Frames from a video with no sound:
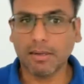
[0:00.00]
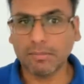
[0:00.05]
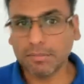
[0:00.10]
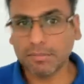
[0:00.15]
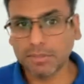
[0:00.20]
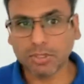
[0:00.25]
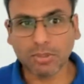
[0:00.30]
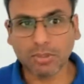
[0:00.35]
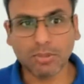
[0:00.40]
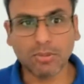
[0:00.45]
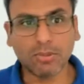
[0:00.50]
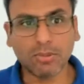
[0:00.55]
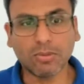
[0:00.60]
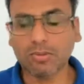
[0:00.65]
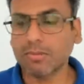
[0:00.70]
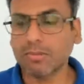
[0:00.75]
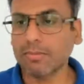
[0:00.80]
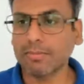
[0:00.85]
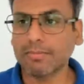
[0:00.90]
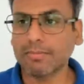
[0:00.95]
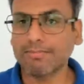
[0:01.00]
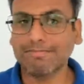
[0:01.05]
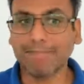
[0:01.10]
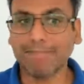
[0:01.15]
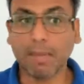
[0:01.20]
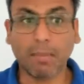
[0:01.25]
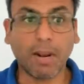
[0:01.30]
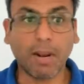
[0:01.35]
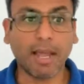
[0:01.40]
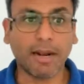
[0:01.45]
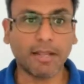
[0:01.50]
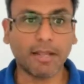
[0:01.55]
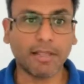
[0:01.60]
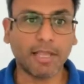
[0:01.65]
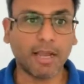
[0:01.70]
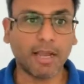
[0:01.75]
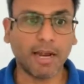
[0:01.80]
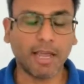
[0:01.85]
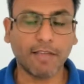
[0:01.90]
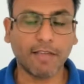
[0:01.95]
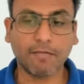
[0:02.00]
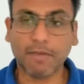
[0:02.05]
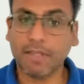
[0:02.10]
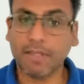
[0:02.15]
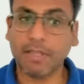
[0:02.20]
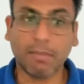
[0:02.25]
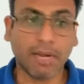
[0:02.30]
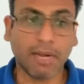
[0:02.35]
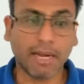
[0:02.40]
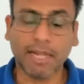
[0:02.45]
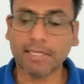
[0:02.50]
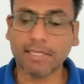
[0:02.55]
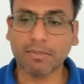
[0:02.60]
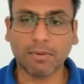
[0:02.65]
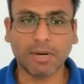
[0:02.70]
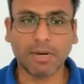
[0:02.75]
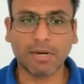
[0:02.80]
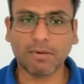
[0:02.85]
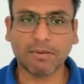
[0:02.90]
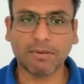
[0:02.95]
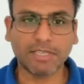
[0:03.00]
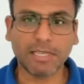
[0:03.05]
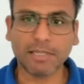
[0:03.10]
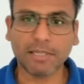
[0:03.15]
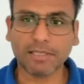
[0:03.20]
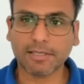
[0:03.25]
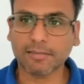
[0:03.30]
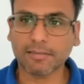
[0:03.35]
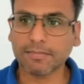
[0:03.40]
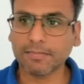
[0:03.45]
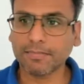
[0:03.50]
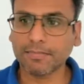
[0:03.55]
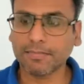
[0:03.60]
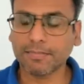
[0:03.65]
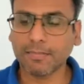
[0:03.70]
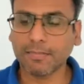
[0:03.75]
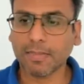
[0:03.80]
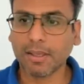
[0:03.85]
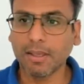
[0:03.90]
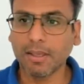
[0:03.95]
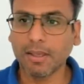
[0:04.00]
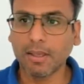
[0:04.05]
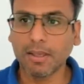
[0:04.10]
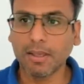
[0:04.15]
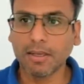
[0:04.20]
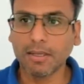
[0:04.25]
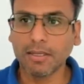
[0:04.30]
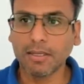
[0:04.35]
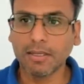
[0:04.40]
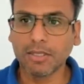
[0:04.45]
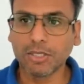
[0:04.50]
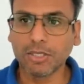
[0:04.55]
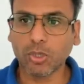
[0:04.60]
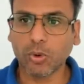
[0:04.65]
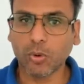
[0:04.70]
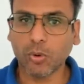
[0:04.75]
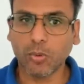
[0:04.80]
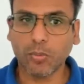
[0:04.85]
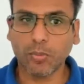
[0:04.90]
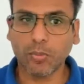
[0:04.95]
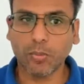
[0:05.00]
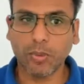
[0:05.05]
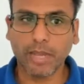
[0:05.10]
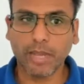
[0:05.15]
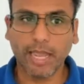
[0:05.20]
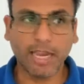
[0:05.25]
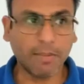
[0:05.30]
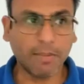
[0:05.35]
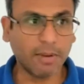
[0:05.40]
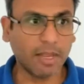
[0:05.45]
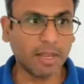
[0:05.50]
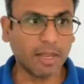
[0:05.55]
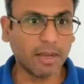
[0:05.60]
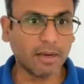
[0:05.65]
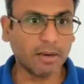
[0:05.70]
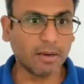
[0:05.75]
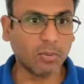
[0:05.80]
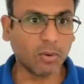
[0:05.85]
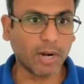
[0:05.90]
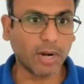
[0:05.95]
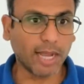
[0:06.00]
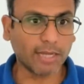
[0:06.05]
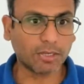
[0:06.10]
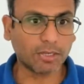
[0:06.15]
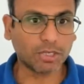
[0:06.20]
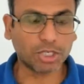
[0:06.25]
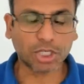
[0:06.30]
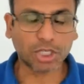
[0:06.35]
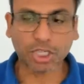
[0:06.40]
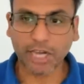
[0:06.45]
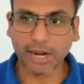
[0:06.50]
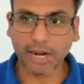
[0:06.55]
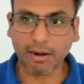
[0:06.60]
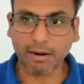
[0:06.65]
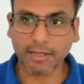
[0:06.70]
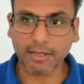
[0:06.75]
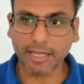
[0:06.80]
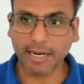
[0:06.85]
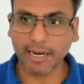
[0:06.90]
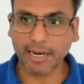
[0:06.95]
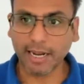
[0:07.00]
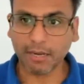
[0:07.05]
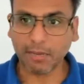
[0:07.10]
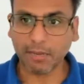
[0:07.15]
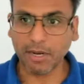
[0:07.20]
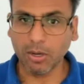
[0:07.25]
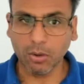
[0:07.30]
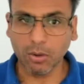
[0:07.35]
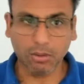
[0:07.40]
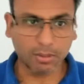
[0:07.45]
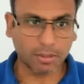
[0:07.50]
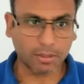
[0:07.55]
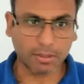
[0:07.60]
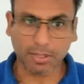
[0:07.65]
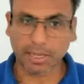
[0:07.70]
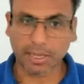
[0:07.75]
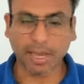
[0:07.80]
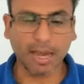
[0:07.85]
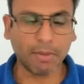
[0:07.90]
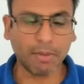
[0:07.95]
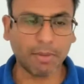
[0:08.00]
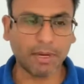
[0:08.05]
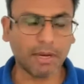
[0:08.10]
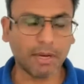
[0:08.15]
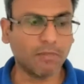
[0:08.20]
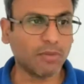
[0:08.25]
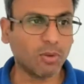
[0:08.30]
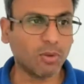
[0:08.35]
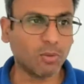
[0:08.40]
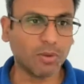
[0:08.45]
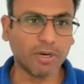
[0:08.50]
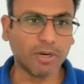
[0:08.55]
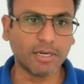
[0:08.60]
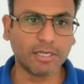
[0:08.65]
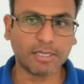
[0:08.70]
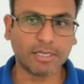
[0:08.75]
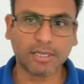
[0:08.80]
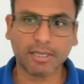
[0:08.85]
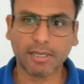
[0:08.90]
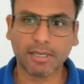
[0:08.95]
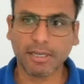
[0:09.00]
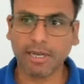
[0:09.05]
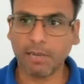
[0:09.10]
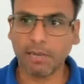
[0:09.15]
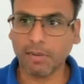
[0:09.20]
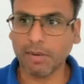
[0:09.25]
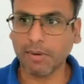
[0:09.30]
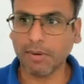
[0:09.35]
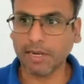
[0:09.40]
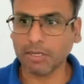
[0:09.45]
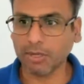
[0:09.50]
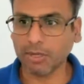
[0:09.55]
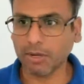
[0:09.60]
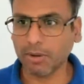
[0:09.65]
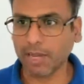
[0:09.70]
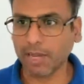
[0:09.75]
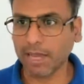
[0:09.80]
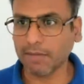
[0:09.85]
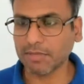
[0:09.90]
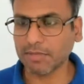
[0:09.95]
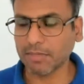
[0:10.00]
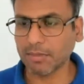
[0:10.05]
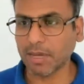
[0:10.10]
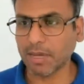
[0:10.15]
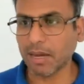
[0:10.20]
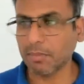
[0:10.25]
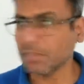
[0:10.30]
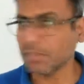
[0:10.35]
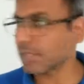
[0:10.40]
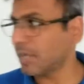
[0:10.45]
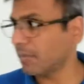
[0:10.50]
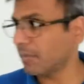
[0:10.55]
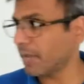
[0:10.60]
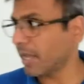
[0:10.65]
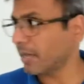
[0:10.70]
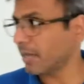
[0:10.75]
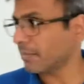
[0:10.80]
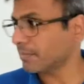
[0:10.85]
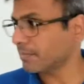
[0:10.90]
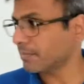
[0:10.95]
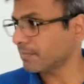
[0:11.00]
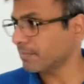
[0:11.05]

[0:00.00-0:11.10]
to apply it in their life, and they might get some great results. So anybody here would like to share, then let me know through the comment in few words. It'll be great to have some comments coming in.